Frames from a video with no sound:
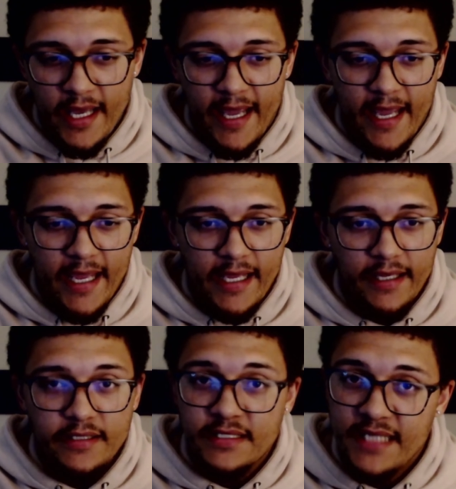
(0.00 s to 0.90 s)

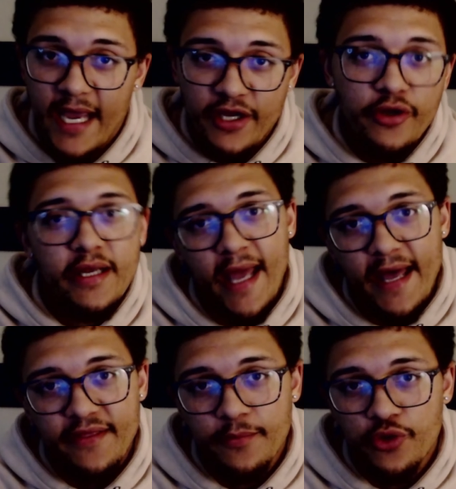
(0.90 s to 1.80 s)
a designer and
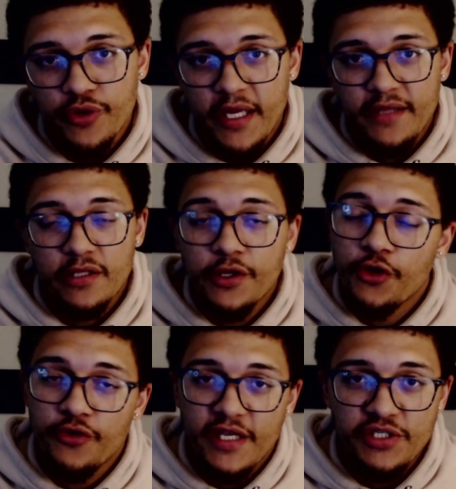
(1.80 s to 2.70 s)
had them create the
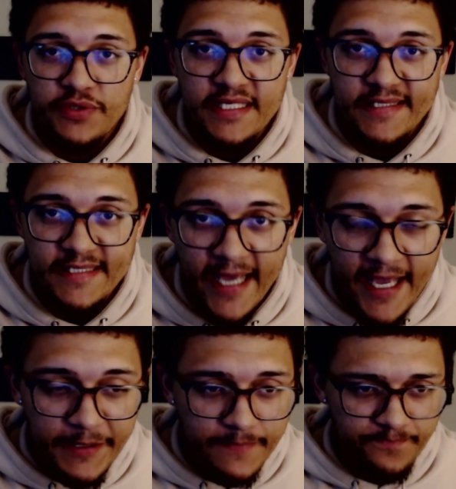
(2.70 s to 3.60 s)
logo that you see
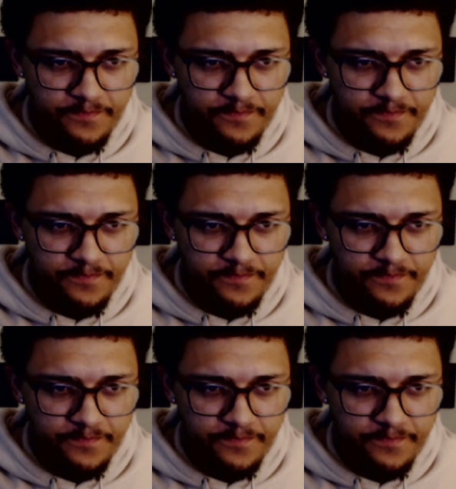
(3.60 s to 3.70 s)
today.